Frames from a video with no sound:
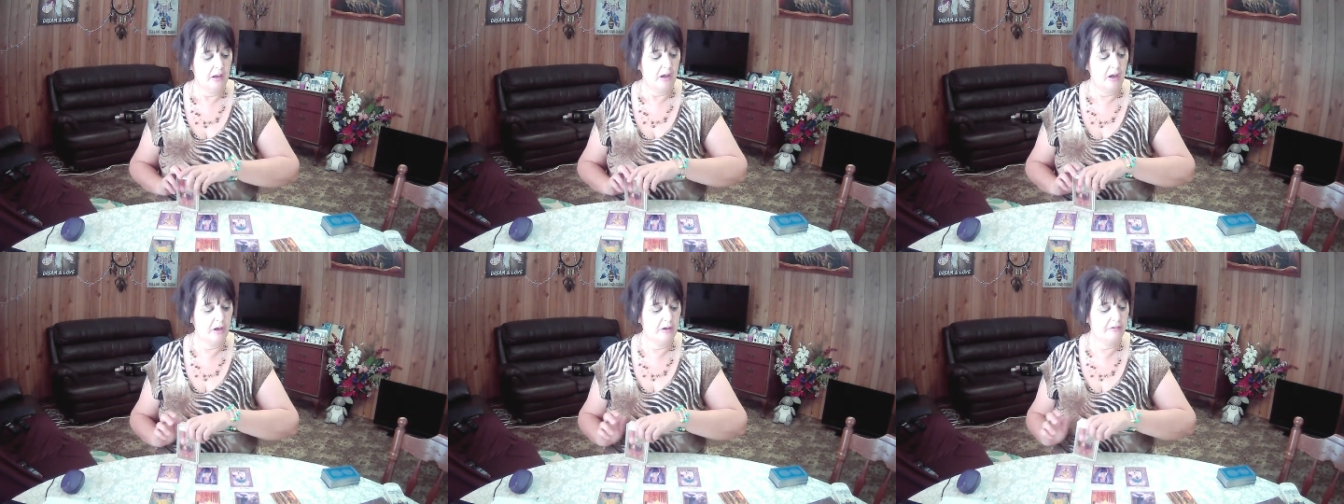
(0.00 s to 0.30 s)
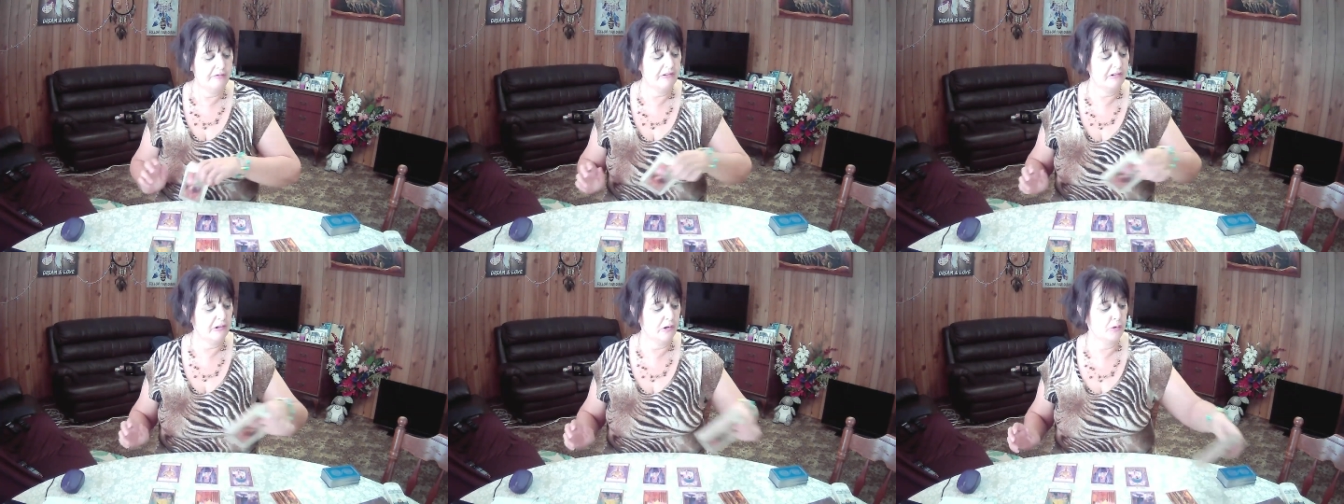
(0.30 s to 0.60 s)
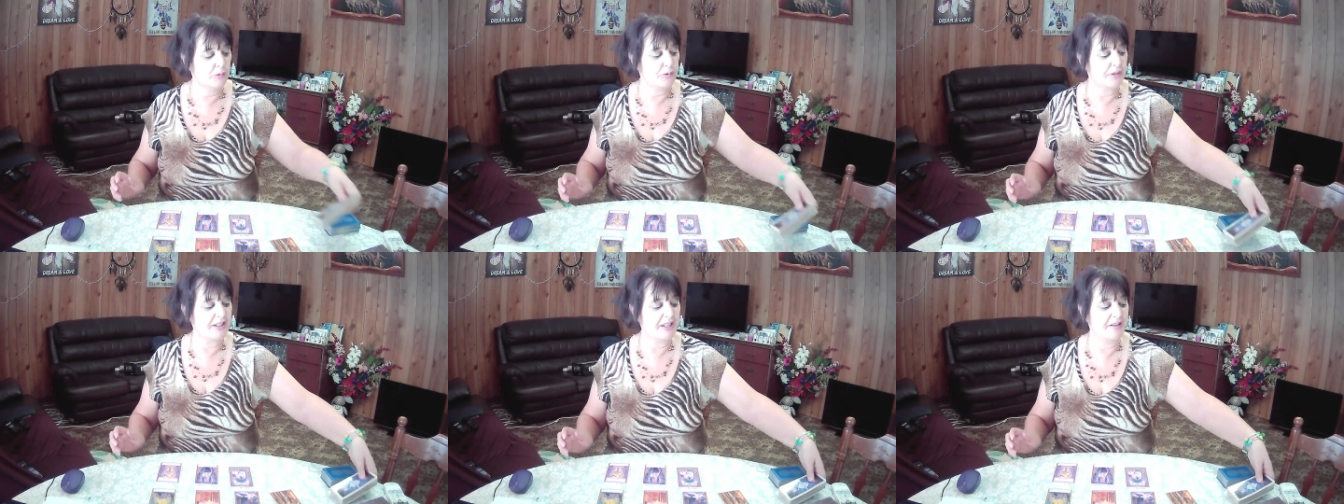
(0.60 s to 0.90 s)

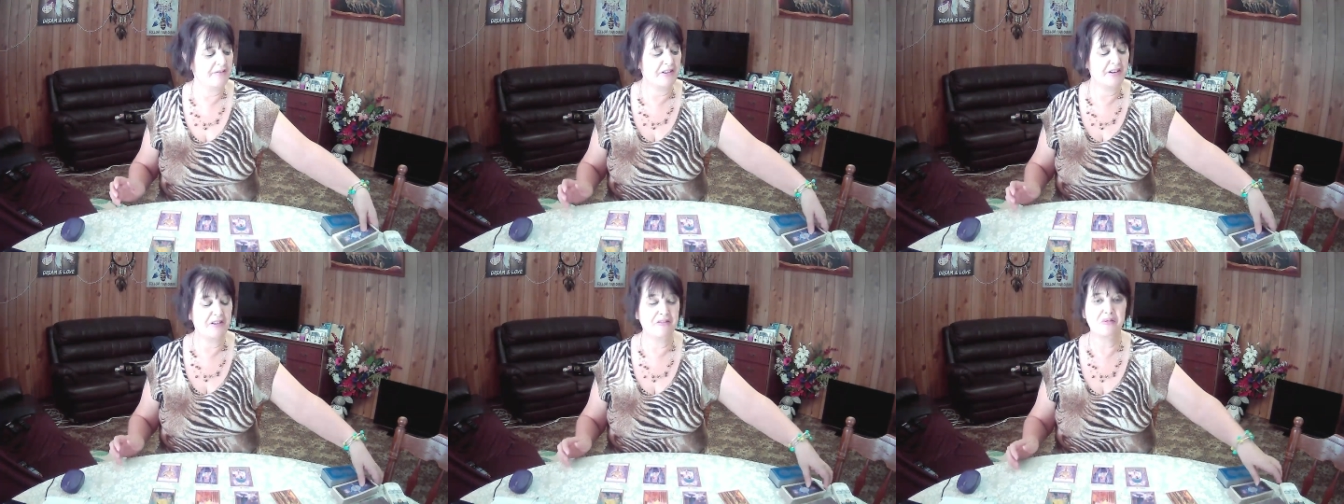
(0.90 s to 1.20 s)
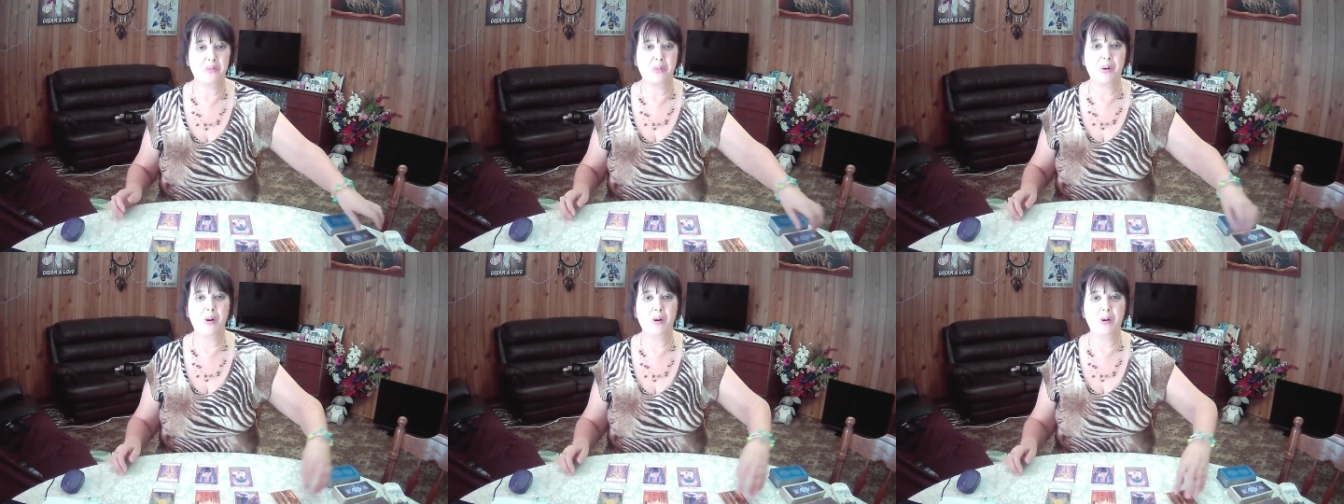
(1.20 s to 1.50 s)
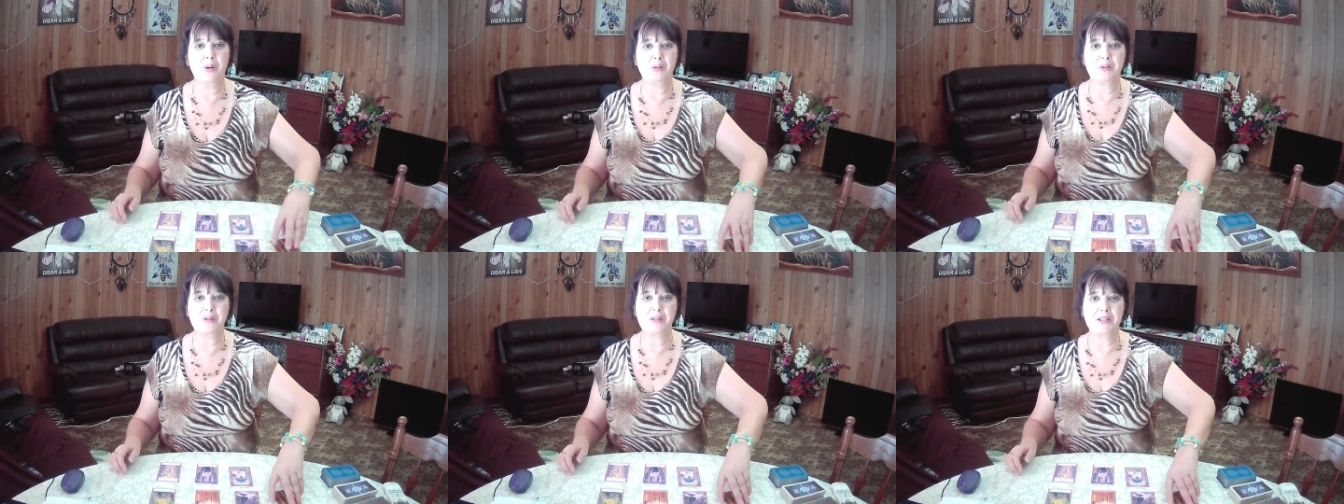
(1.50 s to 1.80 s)
Overall, Seven of
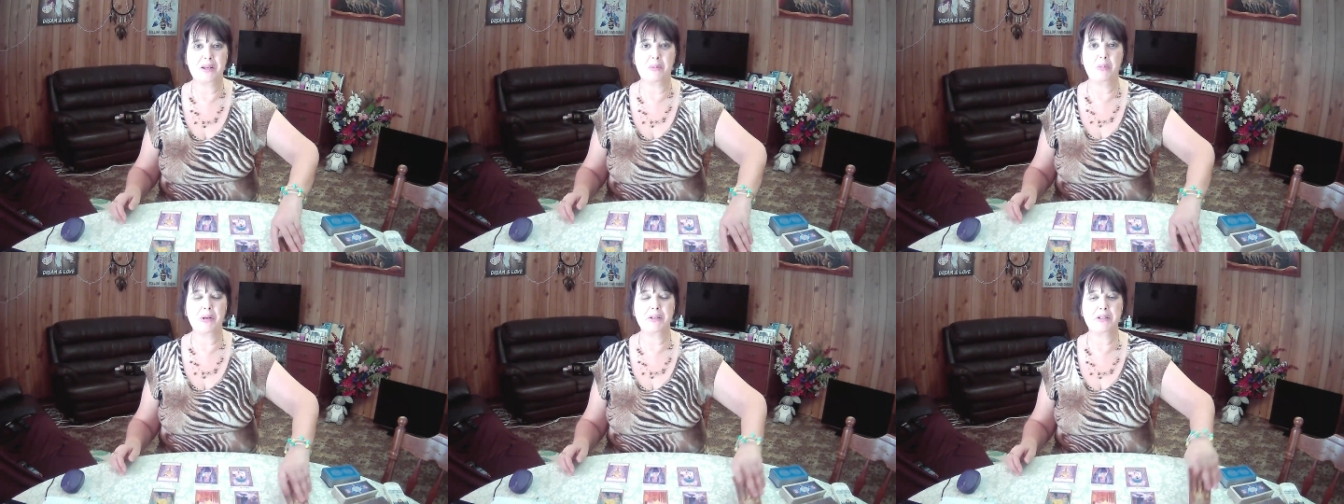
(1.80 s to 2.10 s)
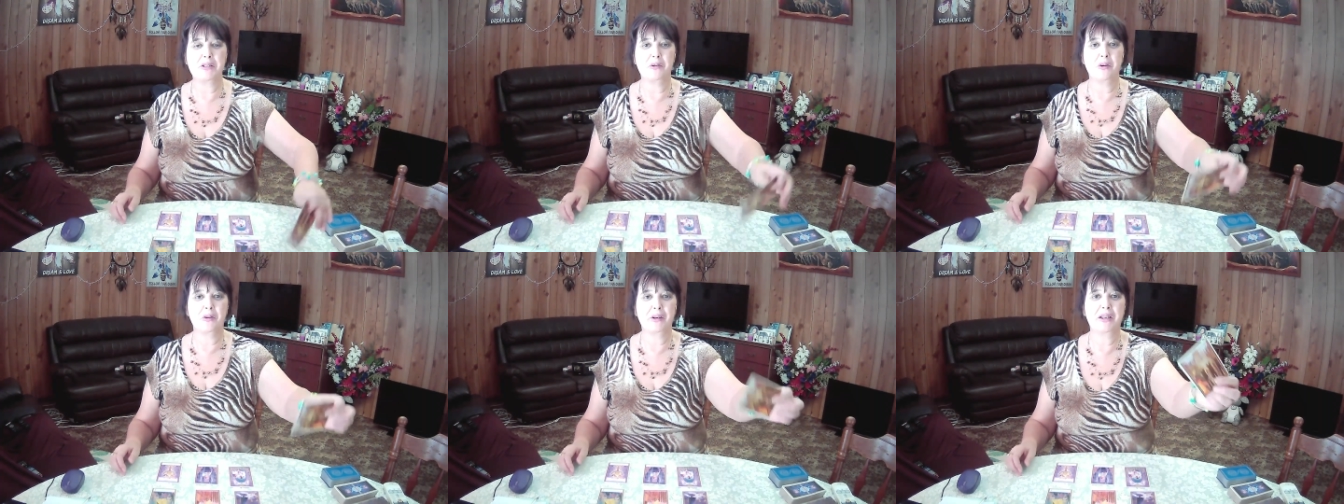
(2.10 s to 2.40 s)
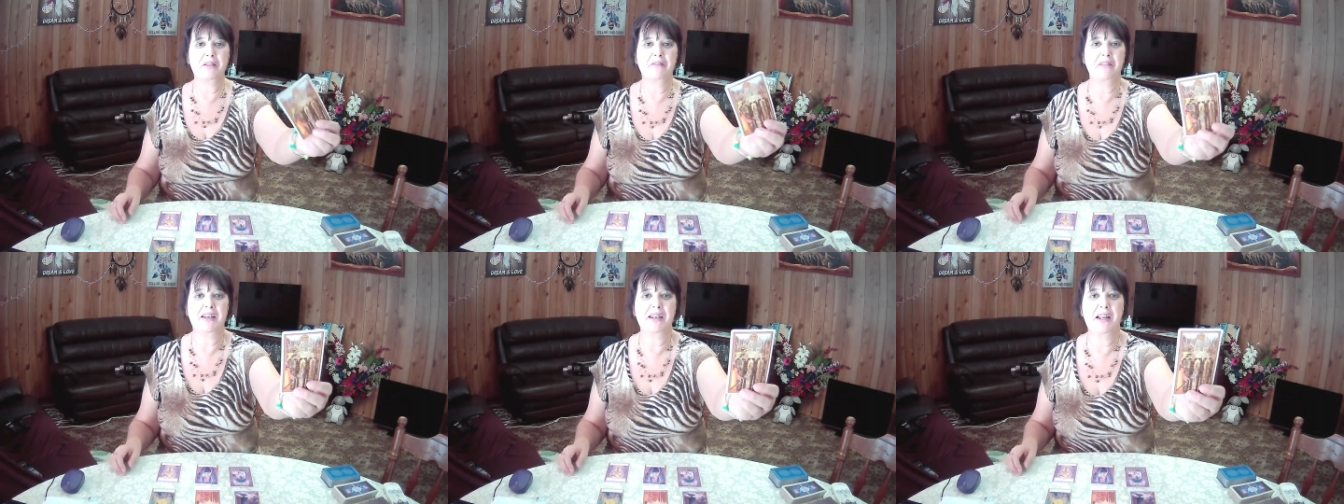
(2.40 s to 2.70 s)
Wands. Someone's not
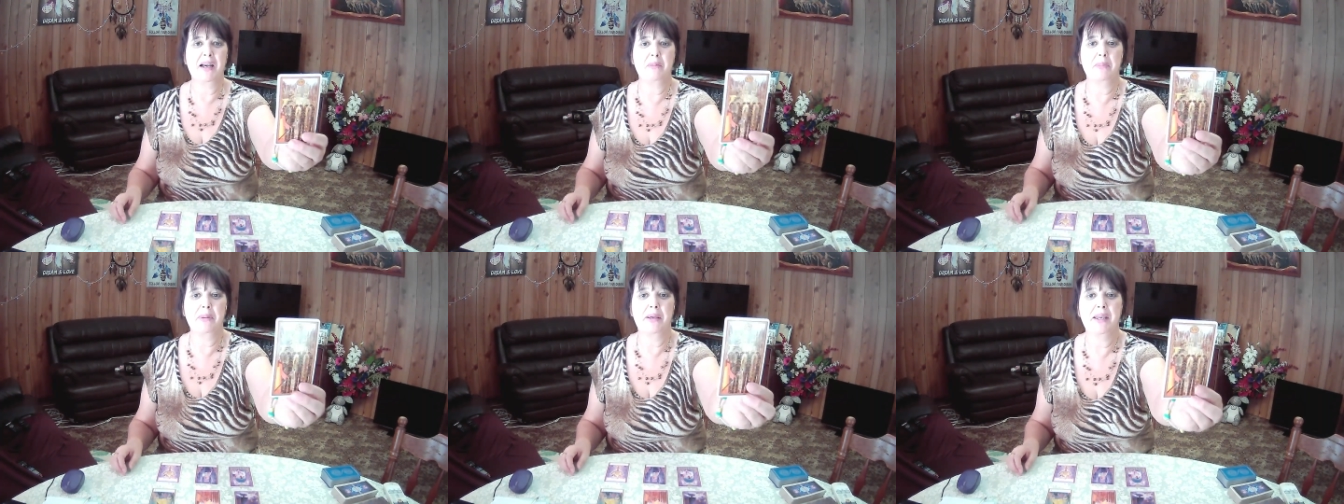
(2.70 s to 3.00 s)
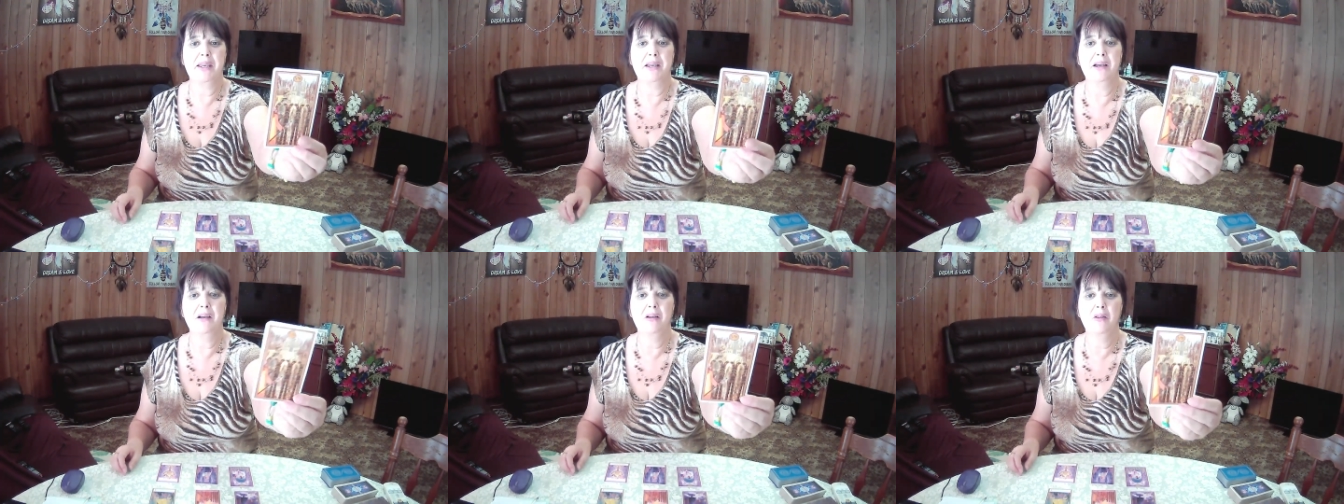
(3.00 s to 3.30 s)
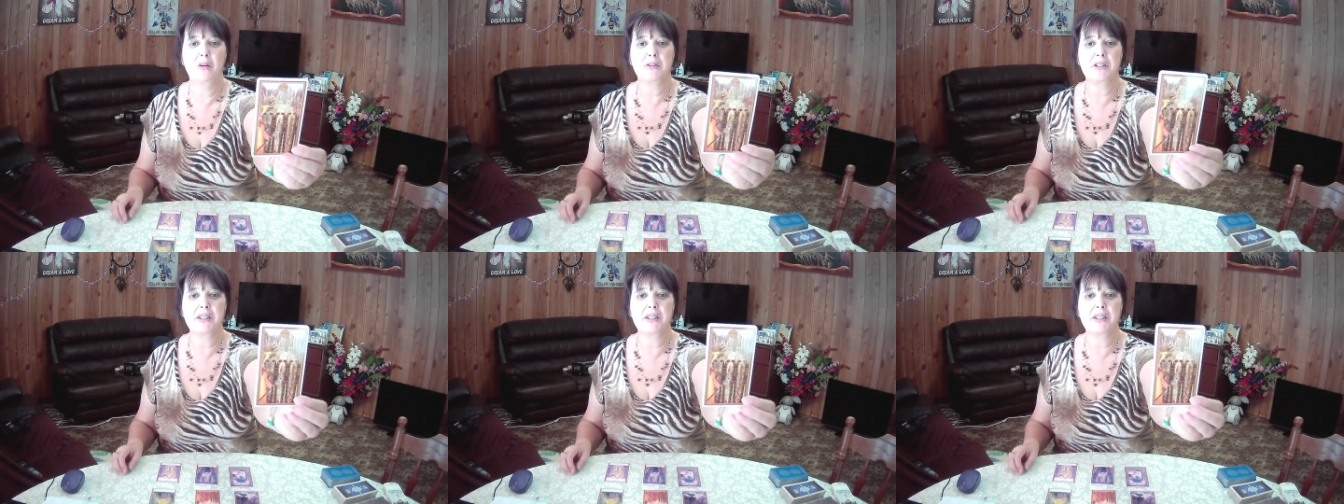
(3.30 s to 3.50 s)
giving up here on